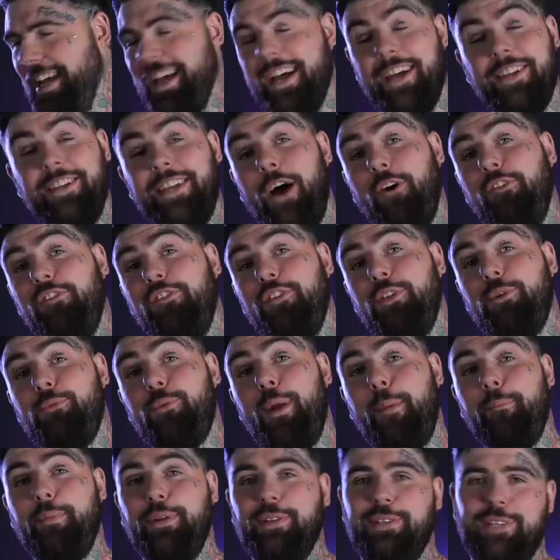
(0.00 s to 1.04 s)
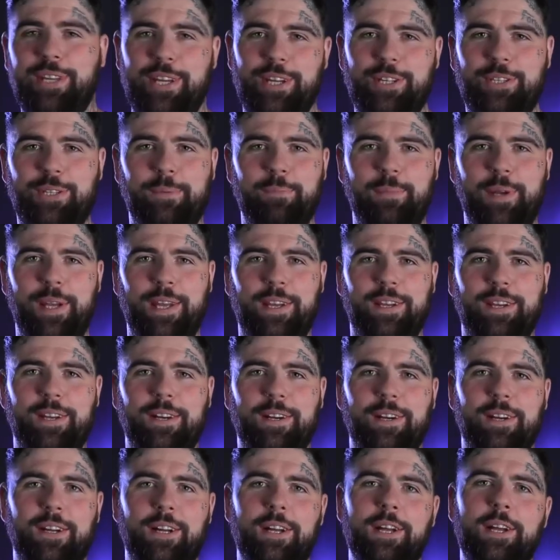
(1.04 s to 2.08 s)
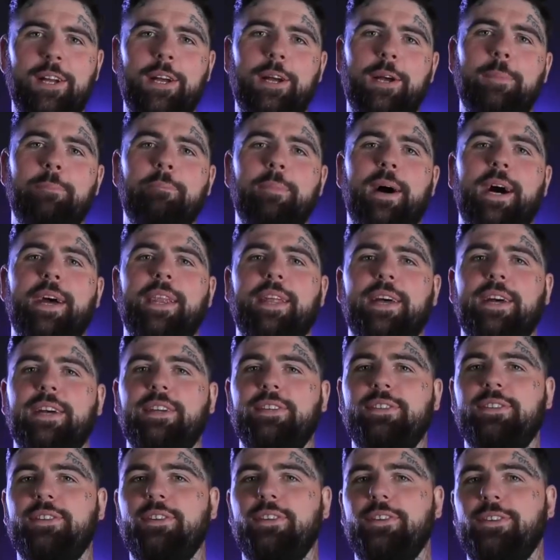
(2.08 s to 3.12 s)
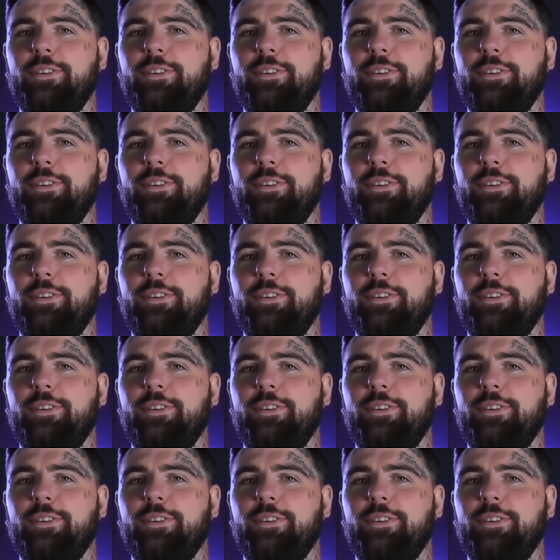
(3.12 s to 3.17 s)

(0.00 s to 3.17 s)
And now for the reputation maker, Midas